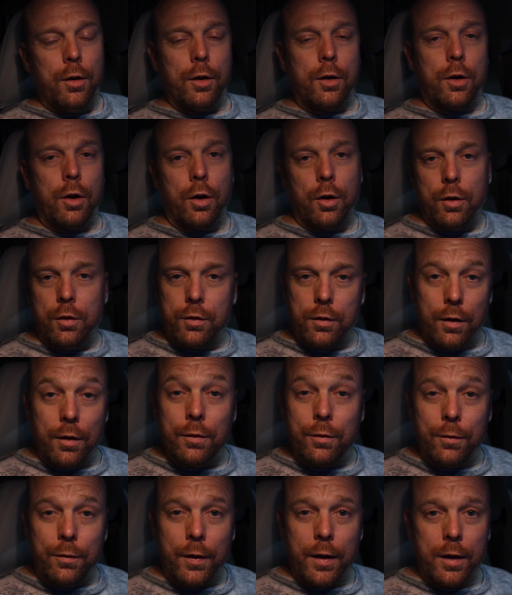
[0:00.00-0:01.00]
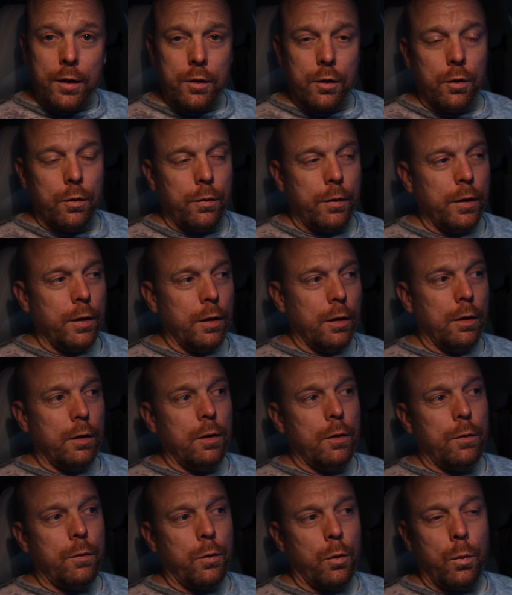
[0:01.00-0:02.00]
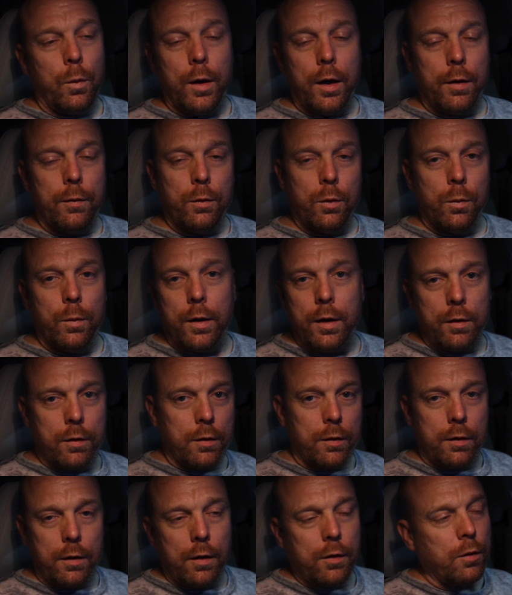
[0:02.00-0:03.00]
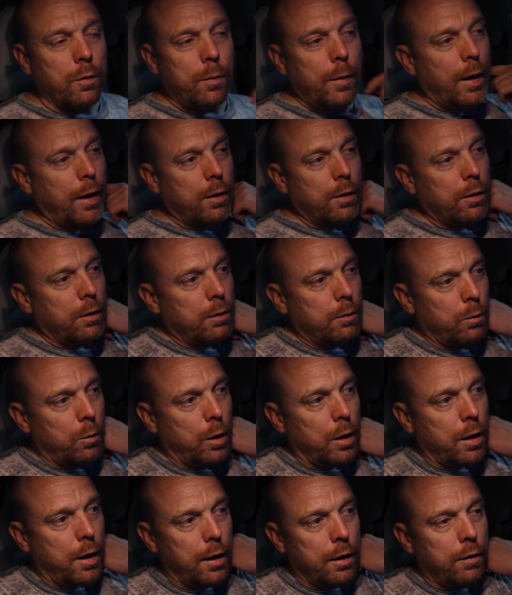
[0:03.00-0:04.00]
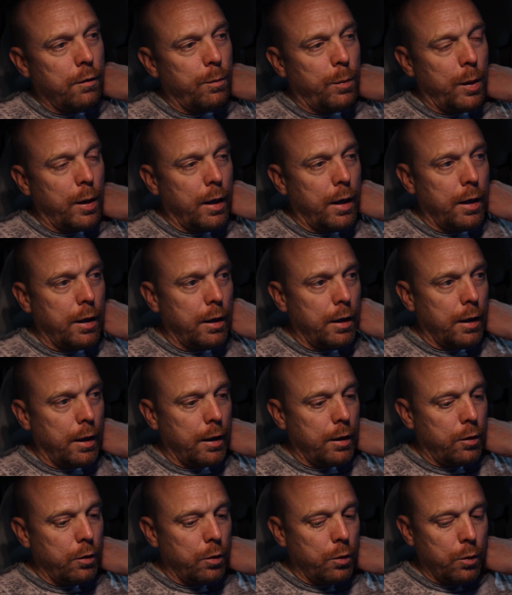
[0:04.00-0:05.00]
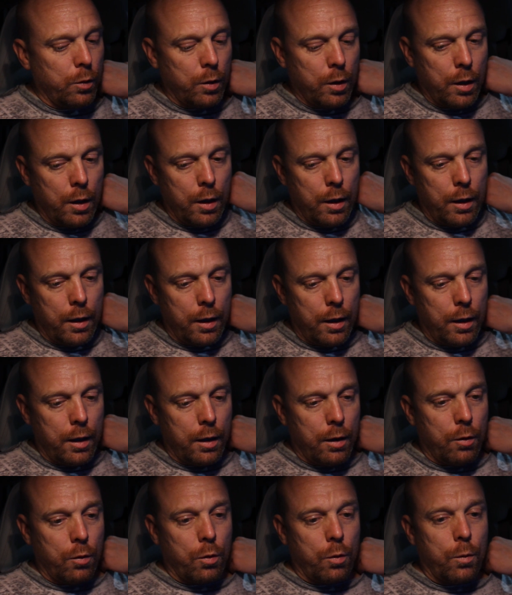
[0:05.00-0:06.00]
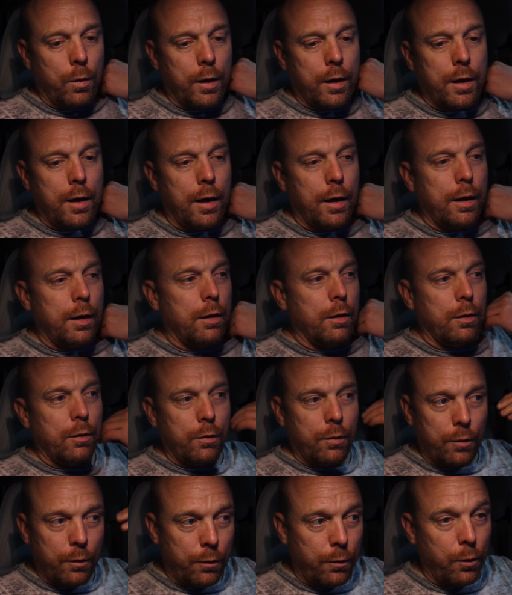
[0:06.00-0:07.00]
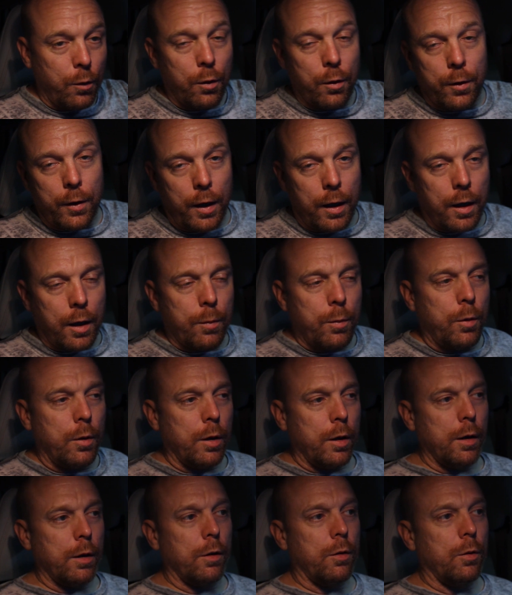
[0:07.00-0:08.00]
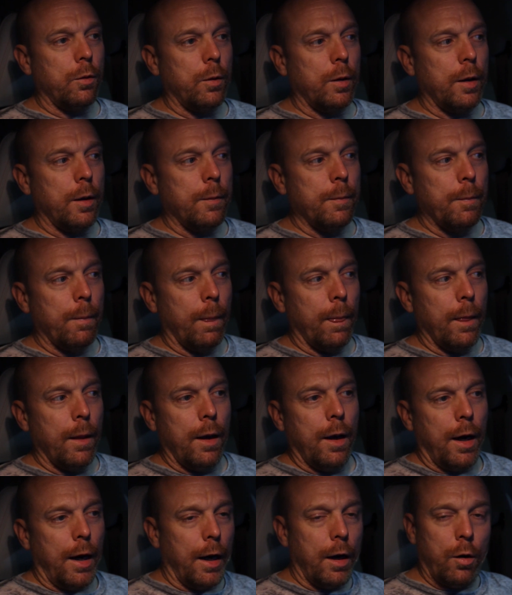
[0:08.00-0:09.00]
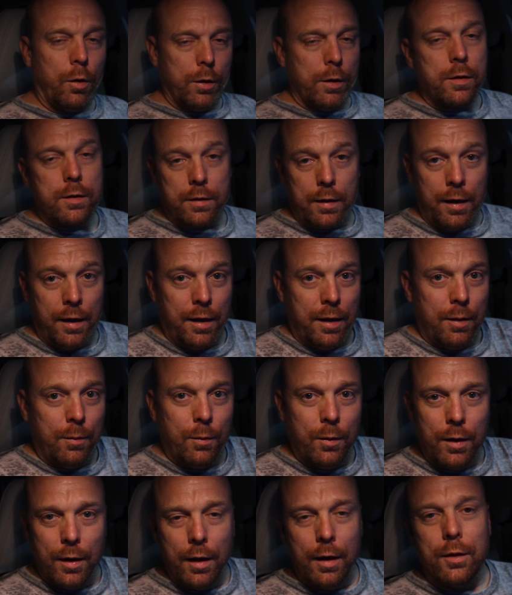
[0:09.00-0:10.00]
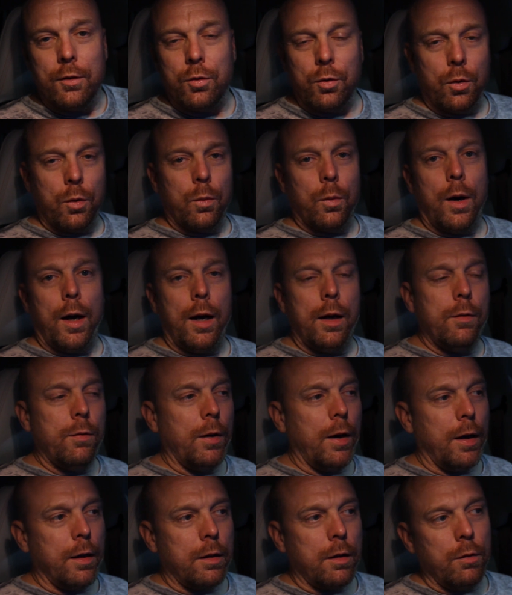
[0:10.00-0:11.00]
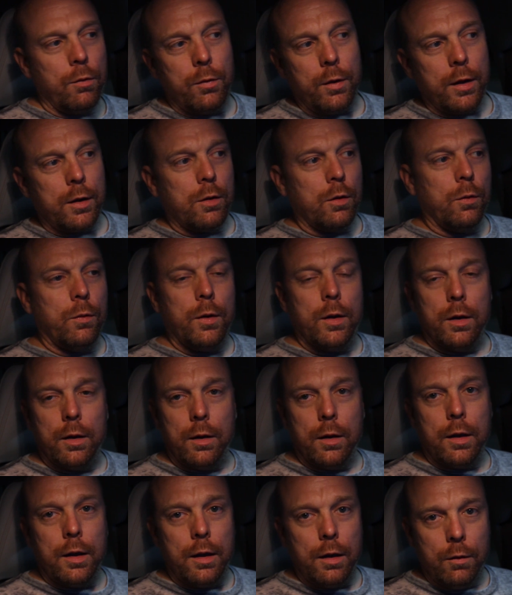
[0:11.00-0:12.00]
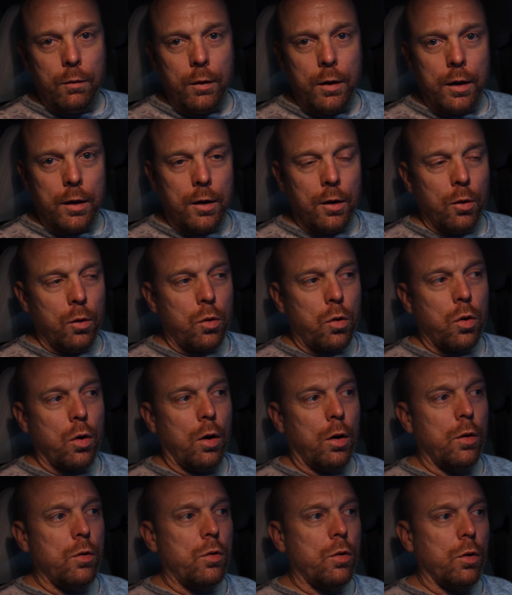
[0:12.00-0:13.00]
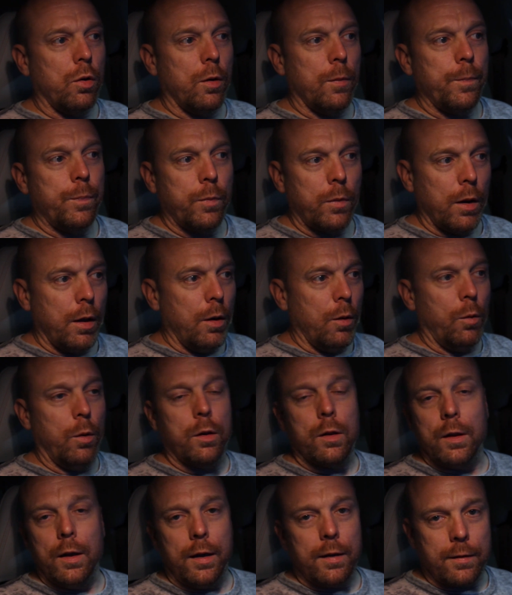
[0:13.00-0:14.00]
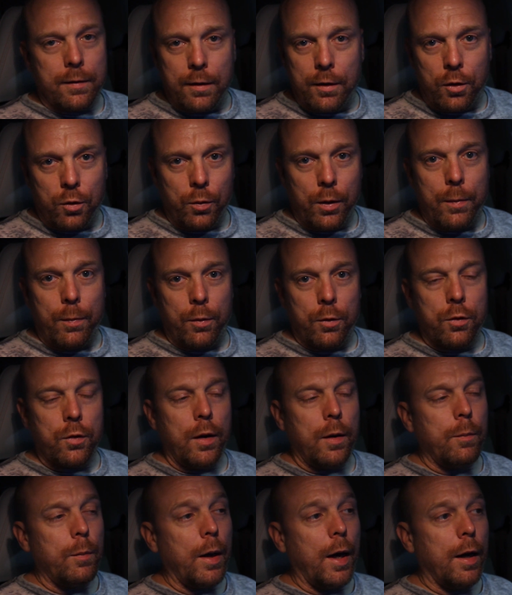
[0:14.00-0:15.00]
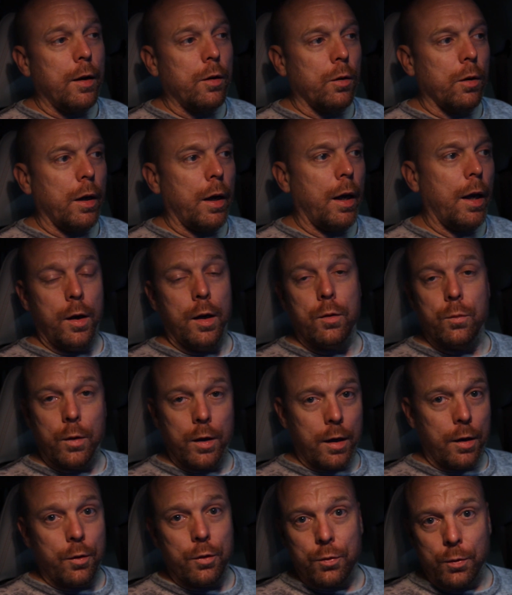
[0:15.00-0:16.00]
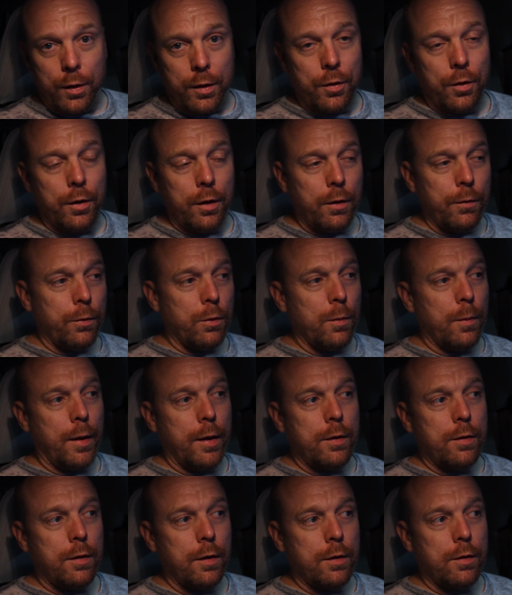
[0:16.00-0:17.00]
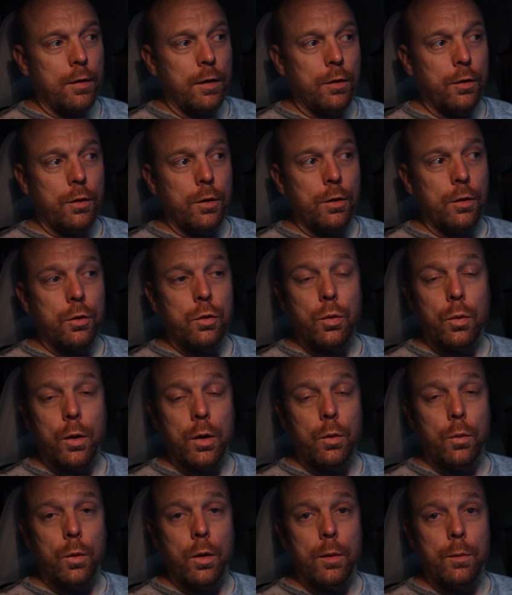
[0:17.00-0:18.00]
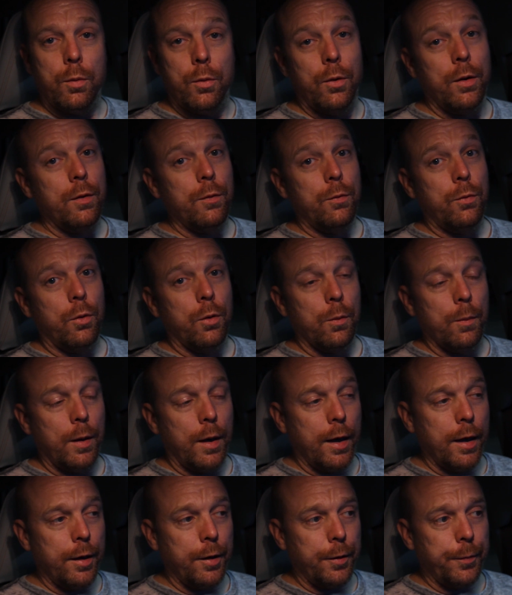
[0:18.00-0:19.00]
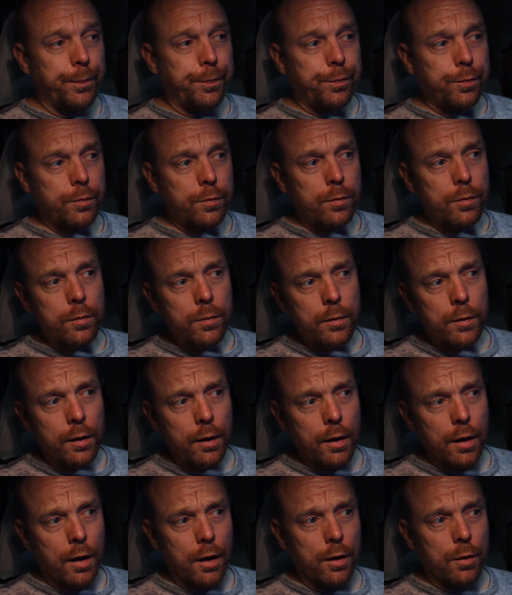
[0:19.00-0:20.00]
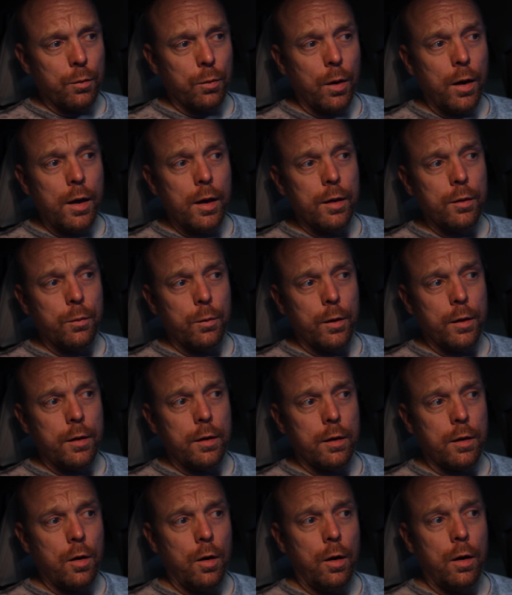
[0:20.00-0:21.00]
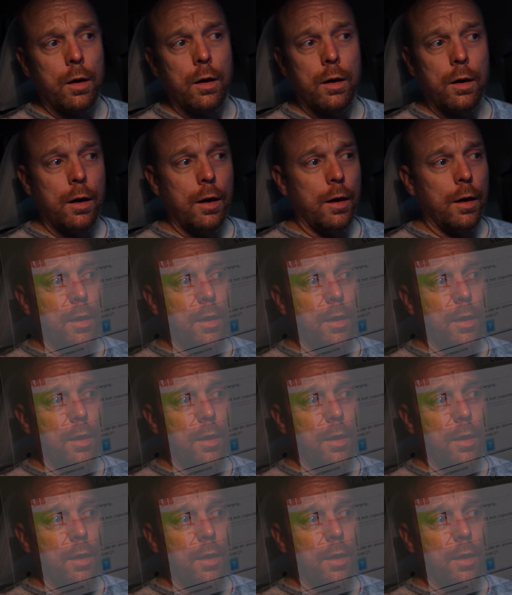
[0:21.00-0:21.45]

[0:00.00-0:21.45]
the curse of Victorville, for whatever reason, doesn't matter what kind of planning I do uh, or what kind of forethought I put into it. I always seem to arrive at the Victorville EVgo charger with less than 3% battery. And when I was returning from my 621.4 mile uh, run with the car,